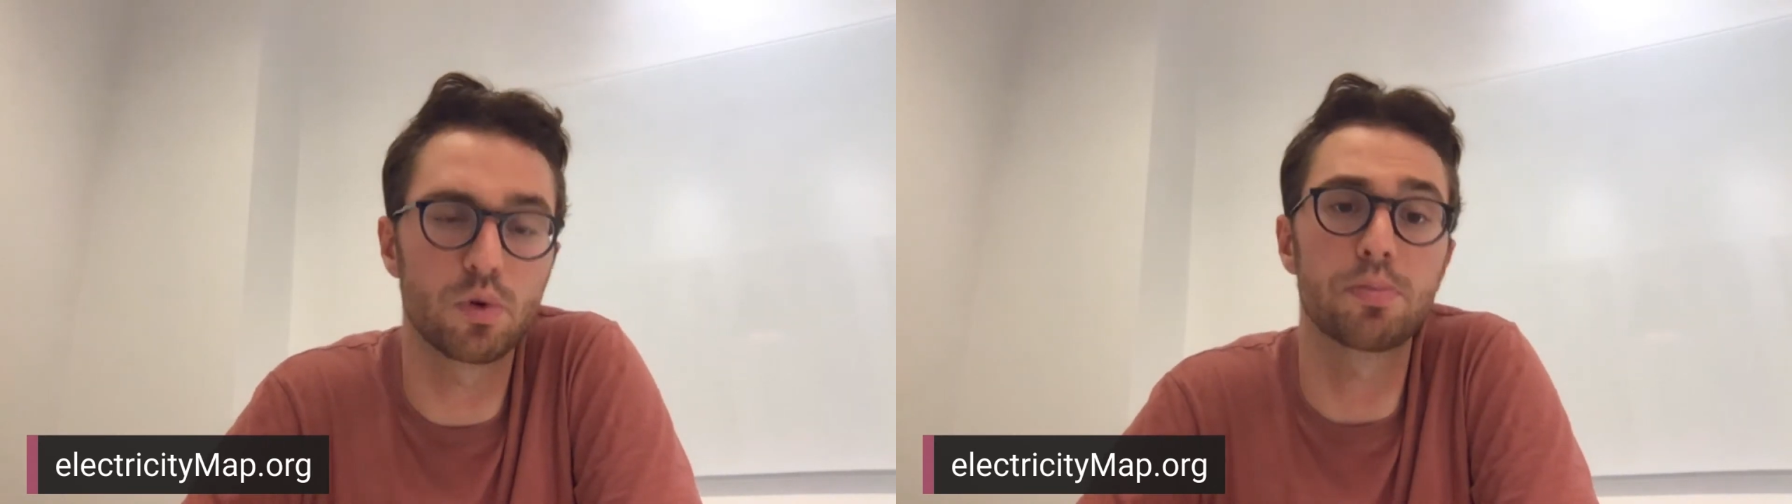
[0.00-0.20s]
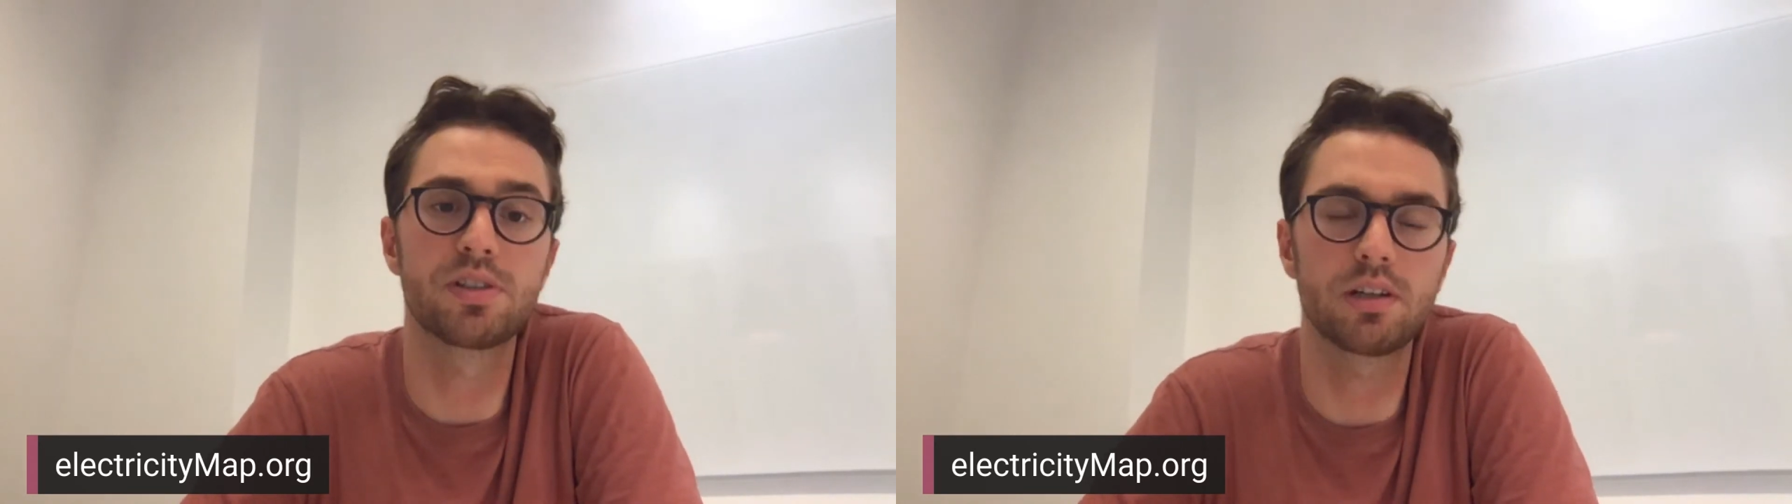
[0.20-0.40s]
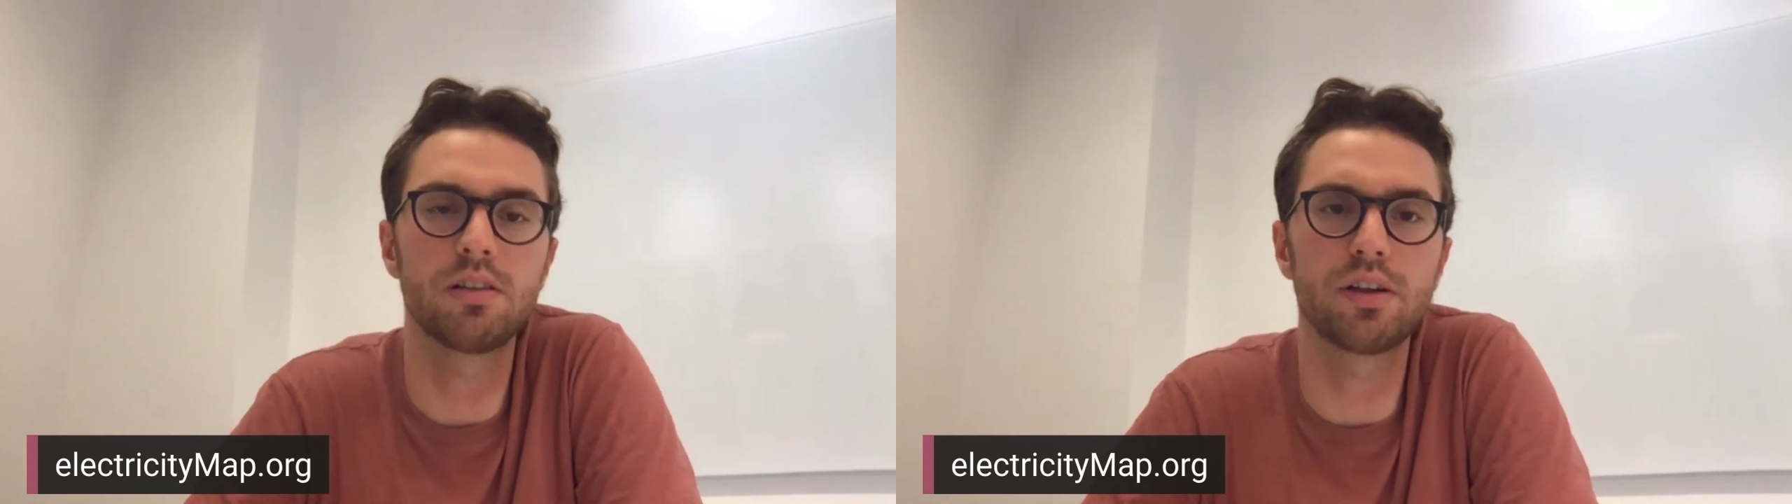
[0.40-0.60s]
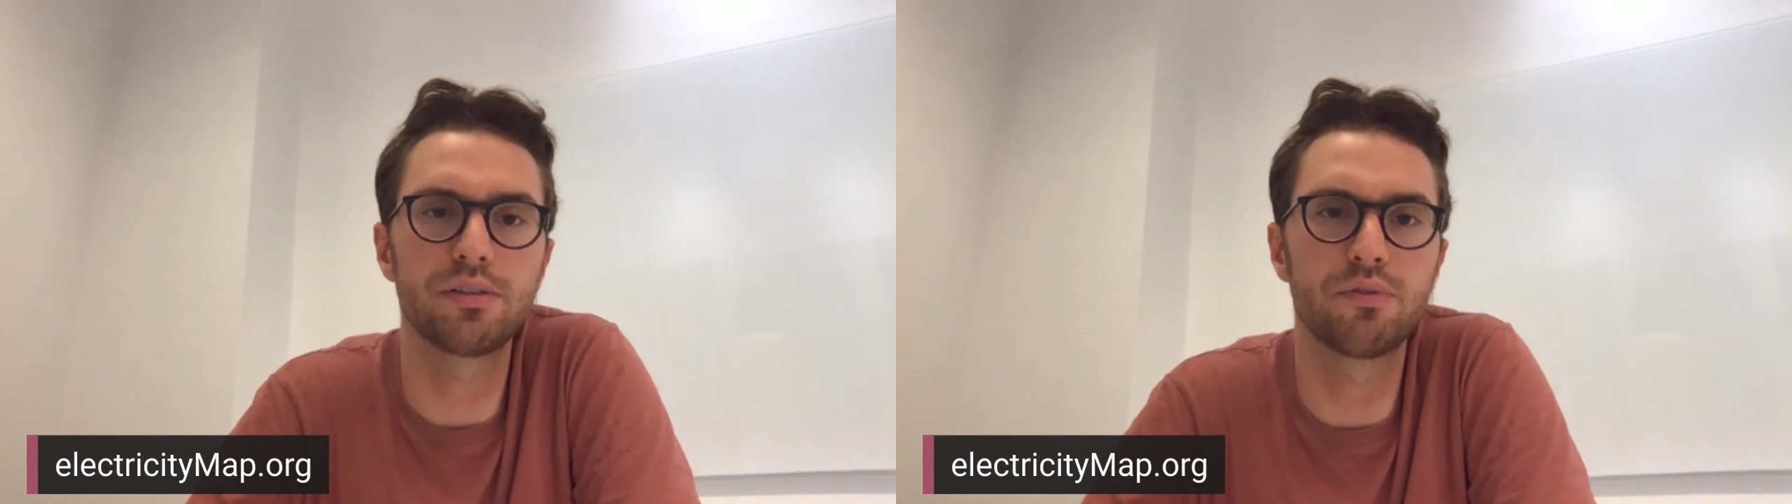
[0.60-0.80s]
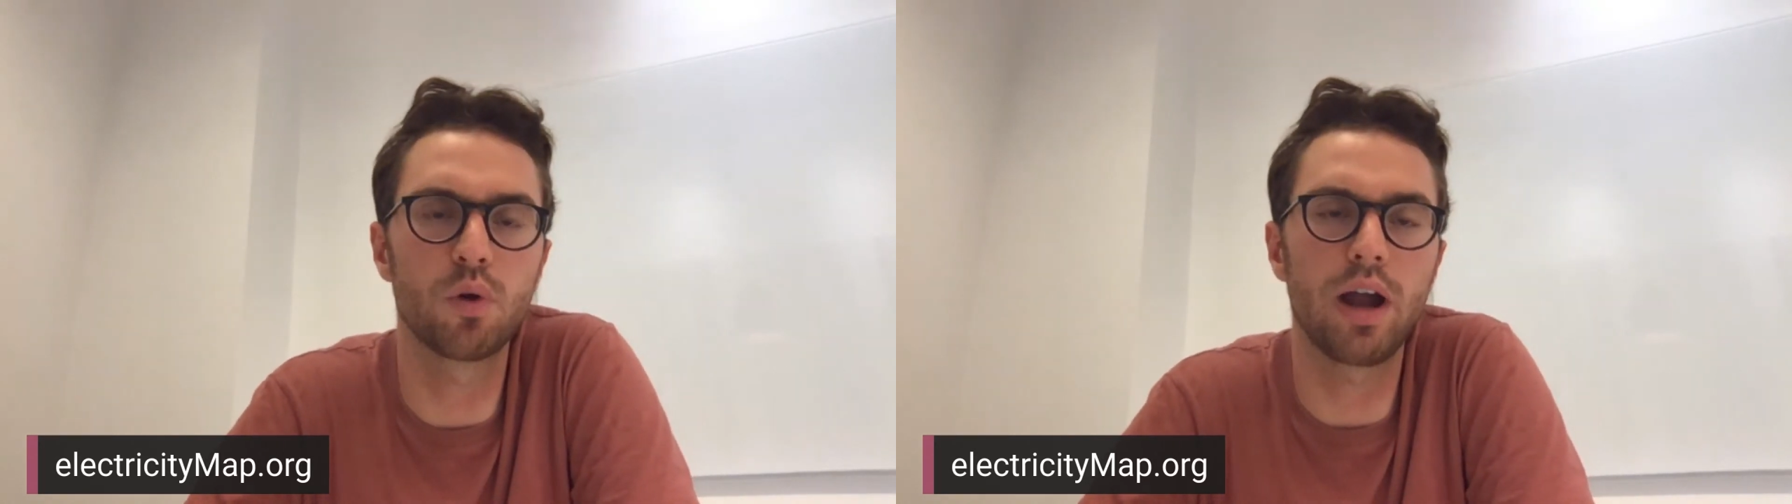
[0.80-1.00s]
We're particularly
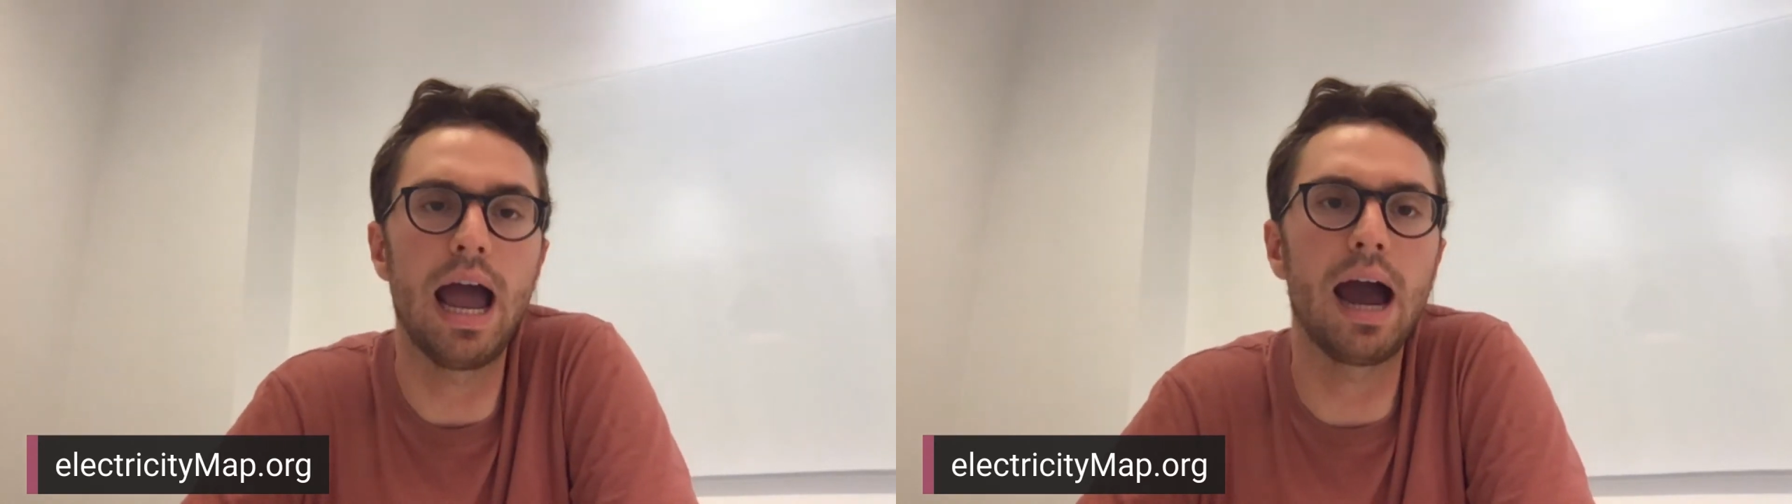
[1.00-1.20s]
looking for